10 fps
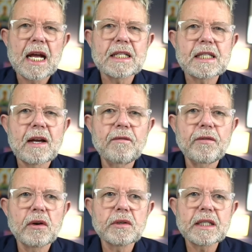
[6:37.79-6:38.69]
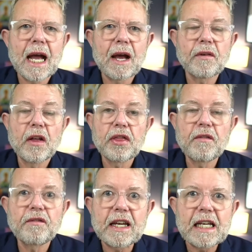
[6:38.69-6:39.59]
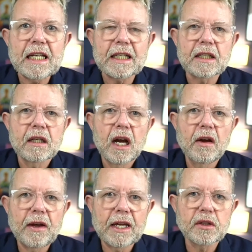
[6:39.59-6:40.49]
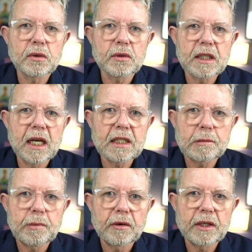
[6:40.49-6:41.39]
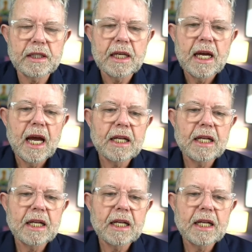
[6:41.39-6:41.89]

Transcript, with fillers: and some folks have the feeling of angels and spirits,